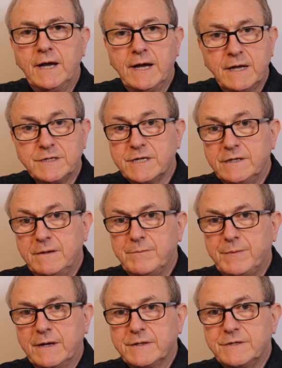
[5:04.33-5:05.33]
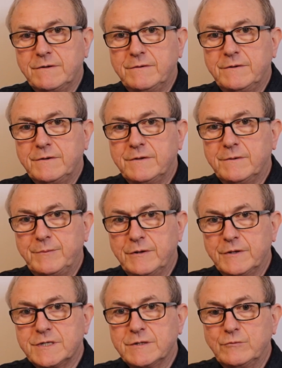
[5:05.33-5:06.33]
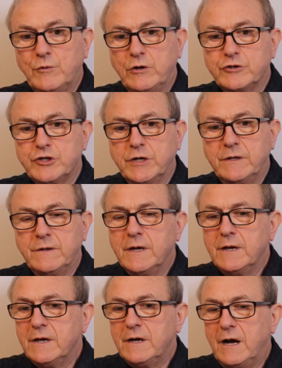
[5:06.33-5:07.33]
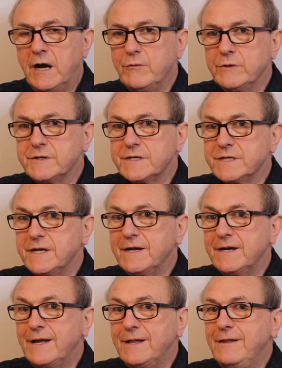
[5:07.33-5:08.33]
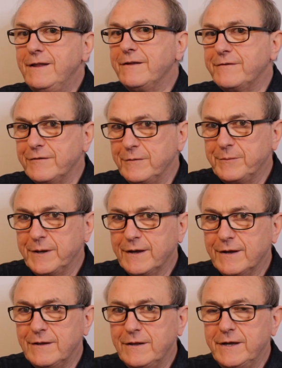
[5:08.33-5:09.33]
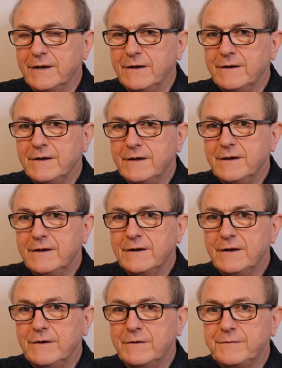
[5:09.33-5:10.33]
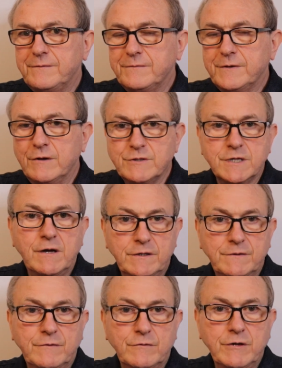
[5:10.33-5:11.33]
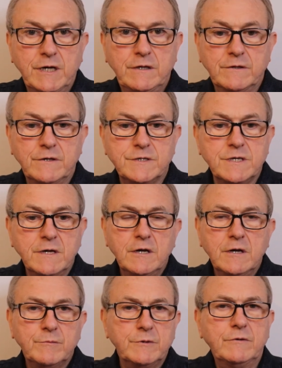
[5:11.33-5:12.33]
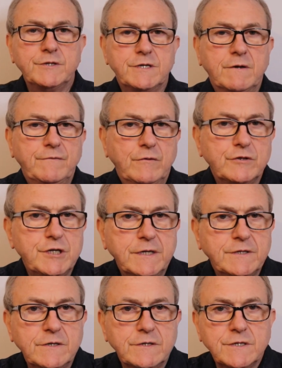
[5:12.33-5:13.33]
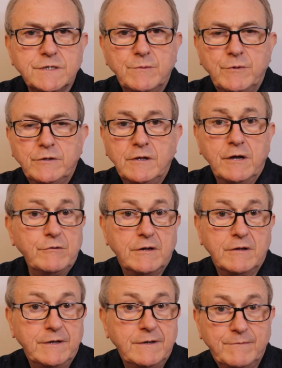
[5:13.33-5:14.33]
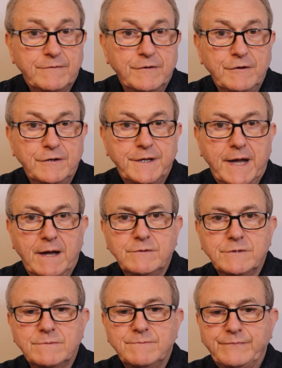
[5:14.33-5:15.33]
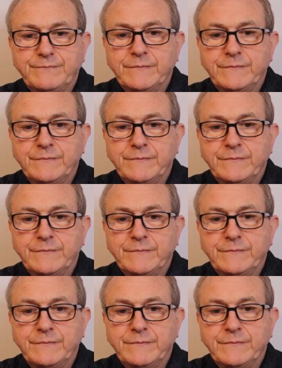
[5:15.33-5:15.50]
it has an impact on the person watching. I would steer a little bit clear of those kind of arenas, but also if you're chatting to someone locally, third house,